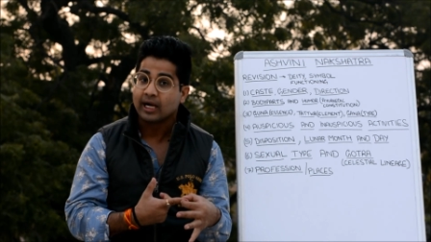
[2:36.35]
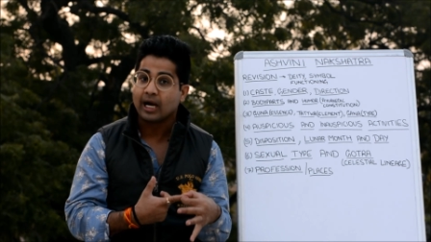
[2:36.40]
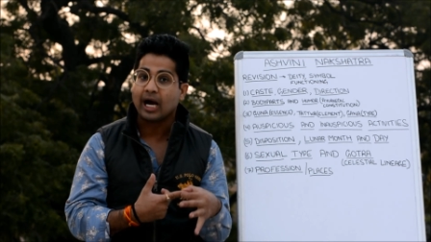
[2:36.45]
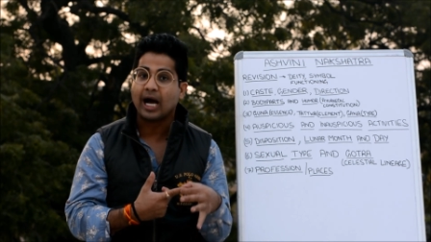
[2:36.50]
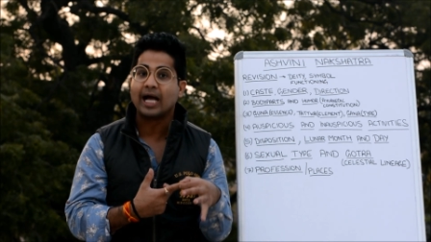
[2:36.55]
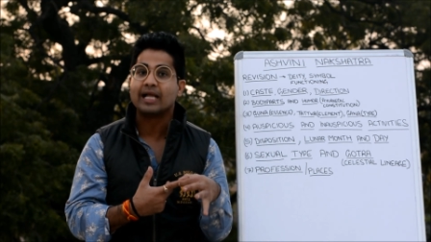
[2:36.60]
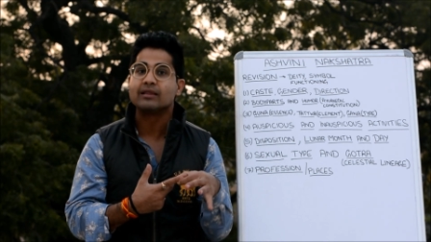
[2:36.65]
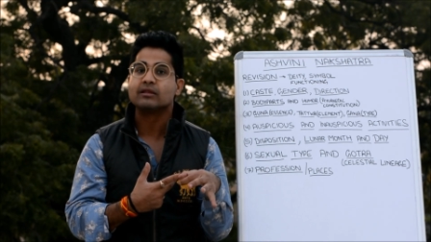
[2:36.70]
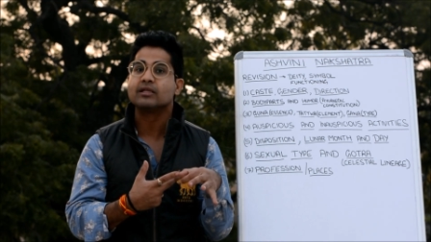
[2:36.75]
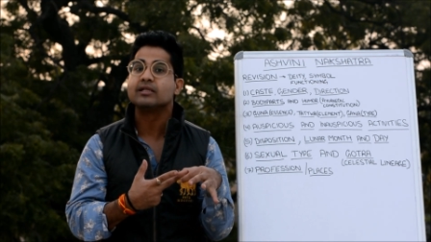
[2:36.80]

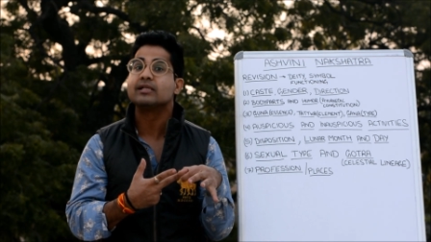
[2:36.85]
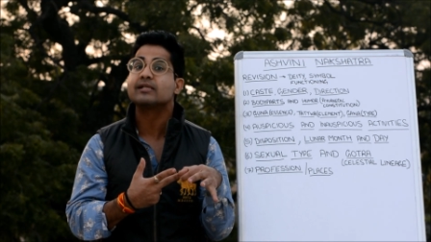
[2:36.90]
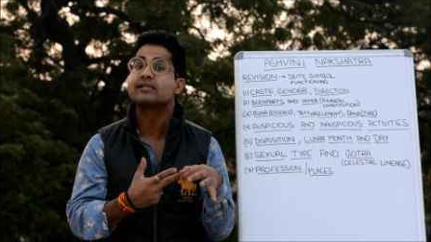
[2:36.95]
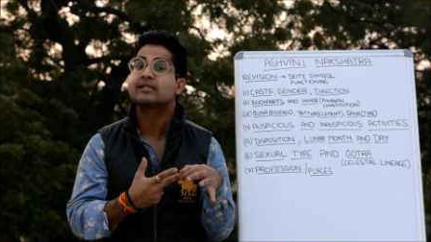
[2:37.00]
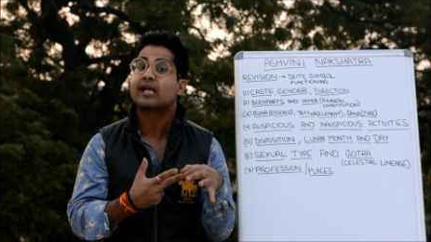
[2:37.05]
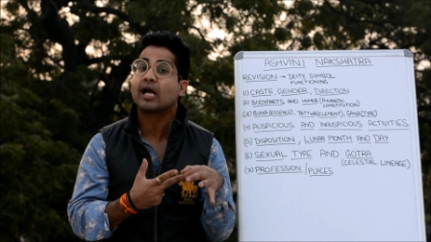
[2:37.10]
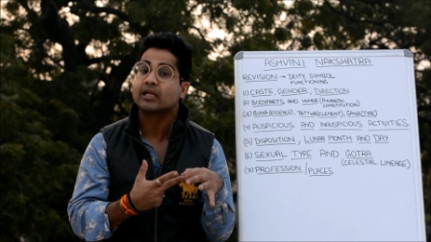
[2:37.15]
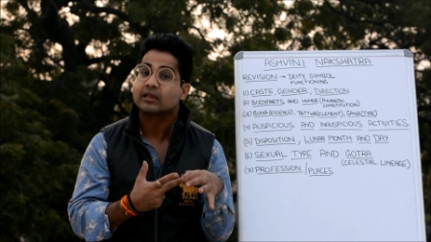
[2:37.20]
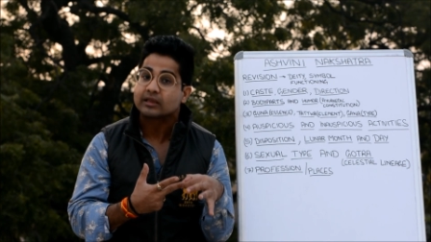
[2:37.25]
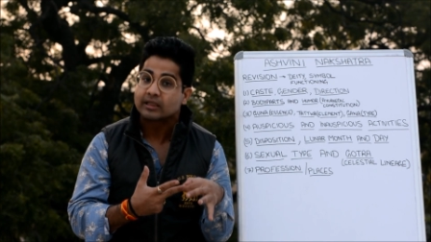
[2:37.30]
and the
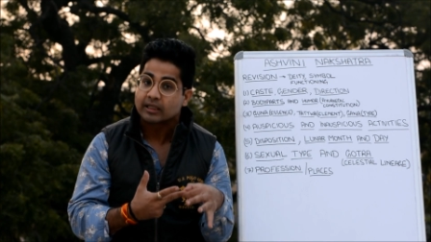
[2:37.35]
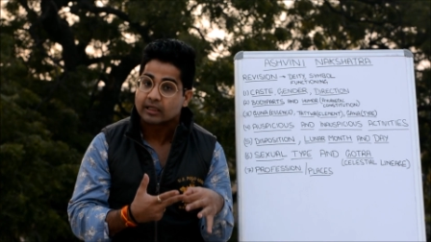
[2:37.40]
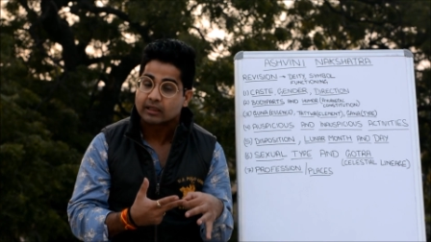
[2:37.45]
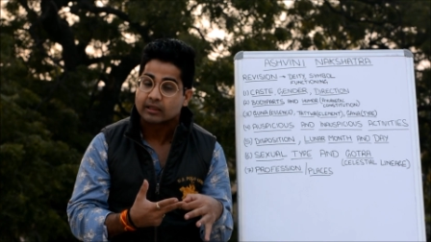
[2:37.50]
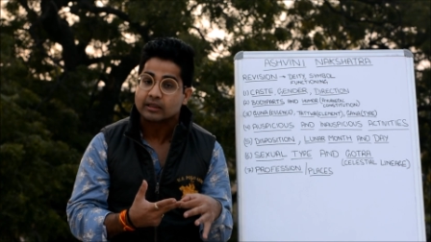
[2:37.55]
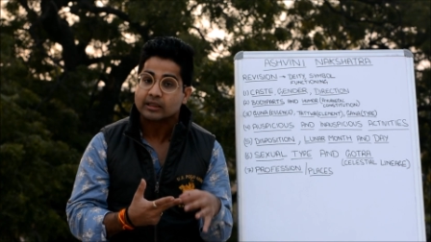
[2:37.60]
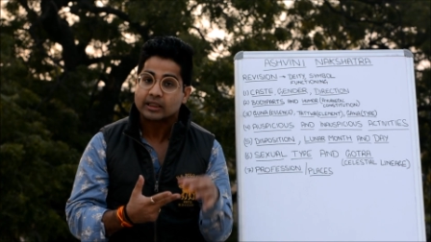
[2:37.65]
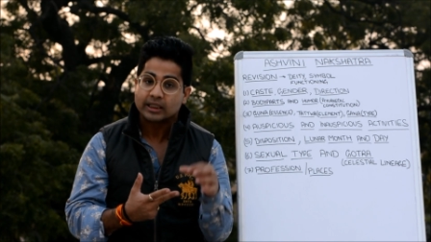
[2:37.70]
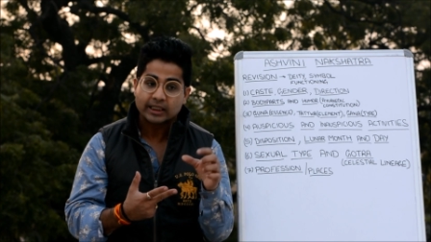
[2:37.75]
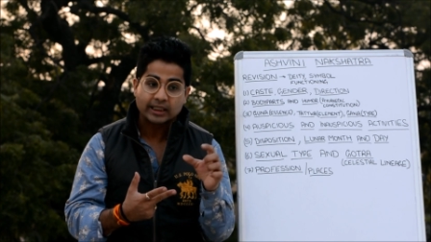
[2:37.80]
Nisatya
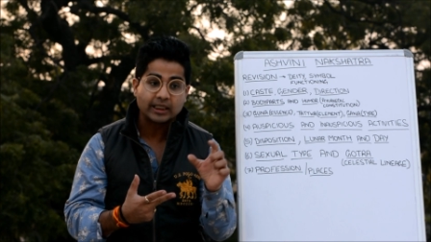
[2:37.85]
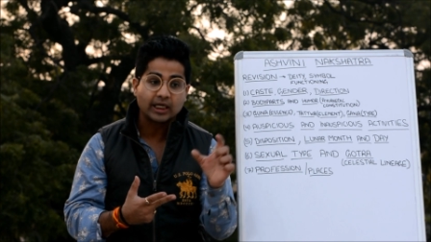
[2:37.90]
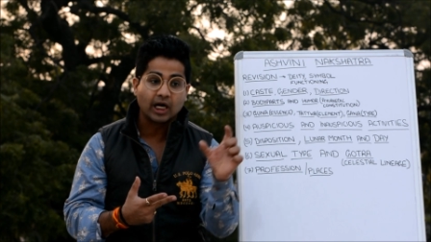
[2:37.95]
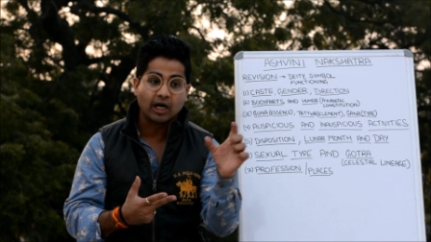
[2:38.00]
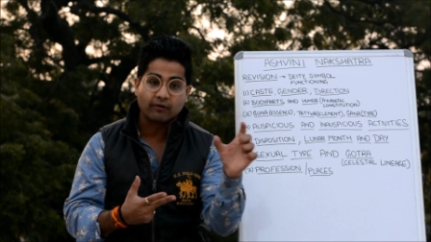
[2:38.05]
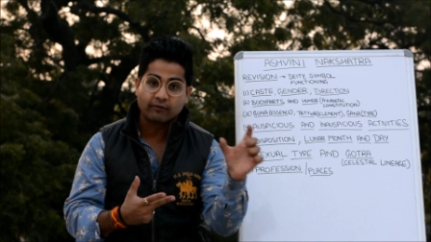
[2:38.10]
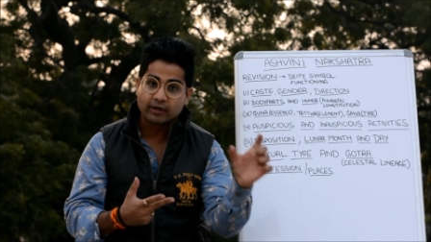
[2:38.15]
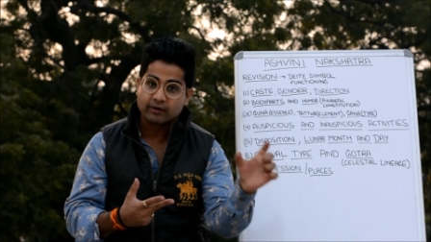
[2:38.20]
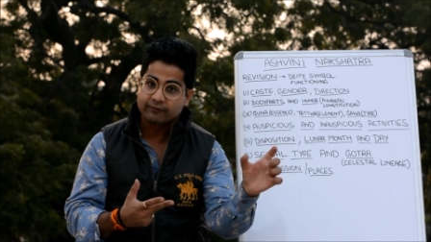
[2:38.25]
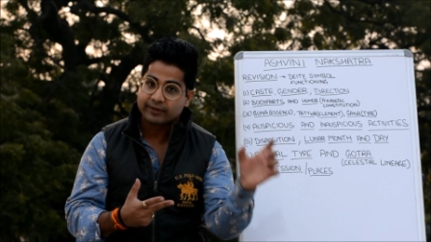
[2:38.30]
in
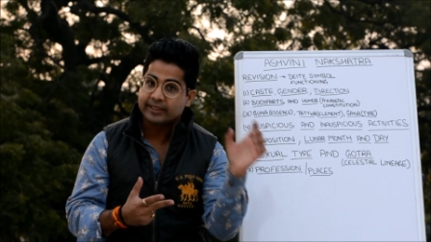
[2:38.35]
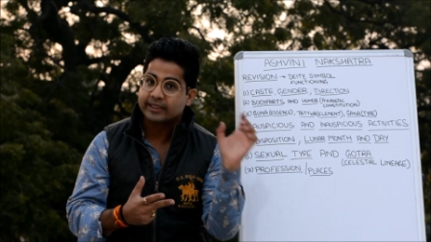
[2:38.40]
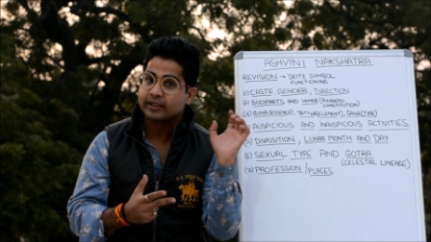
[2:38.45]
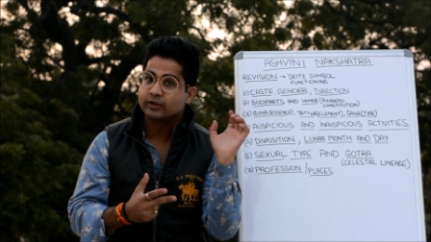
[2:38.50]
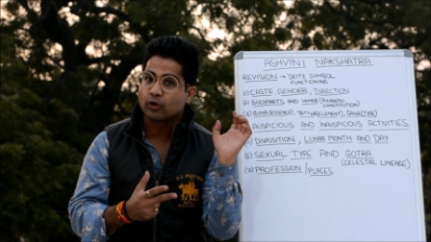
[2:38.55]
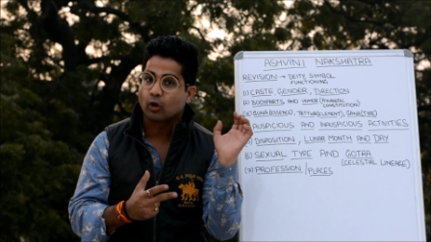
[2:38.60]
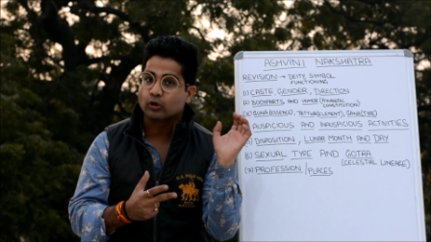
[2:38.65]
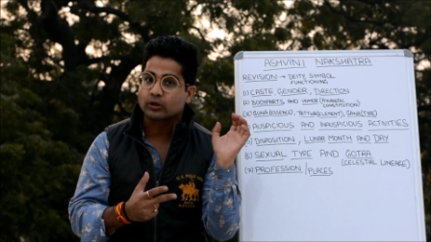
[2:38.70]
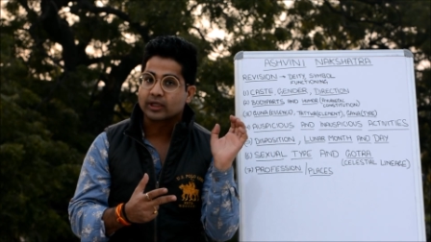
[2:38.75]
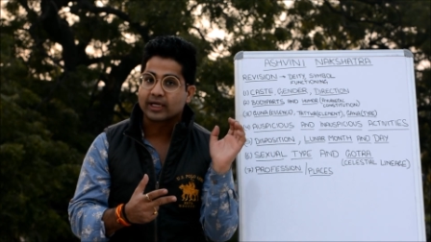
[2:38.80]
our Vedic
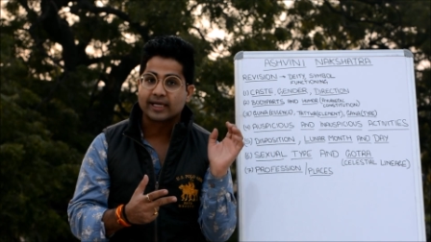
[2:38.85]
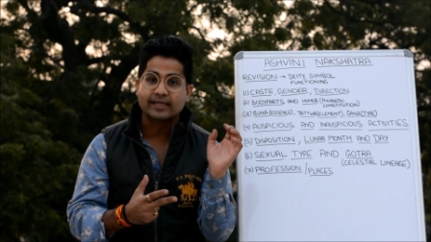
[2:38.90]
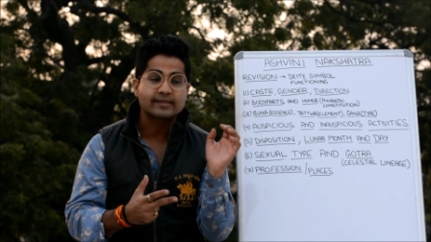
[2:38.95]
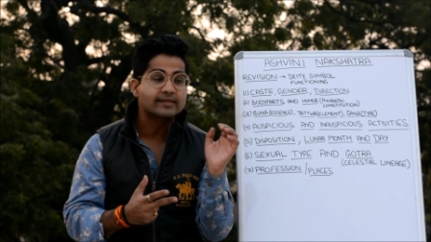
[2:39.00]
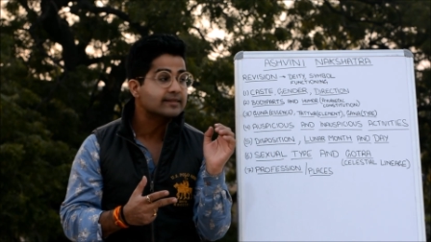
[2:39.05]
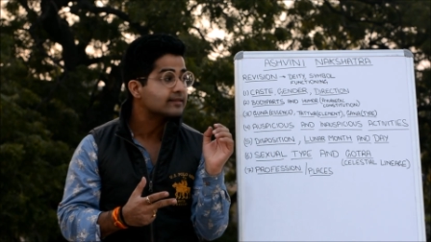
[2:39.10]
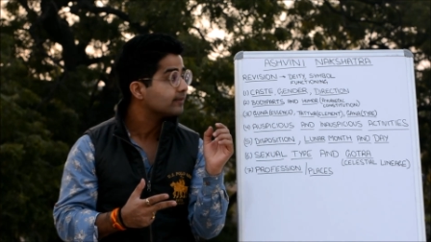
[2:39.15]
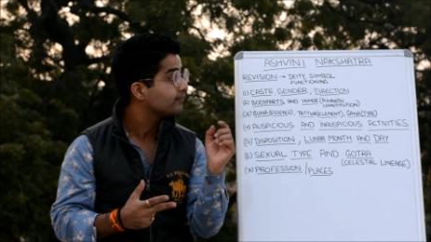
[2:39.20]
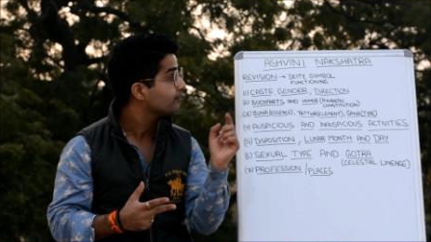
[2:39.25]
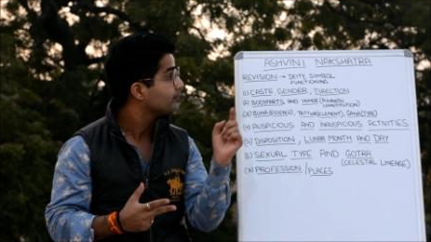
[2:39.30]
doctrines.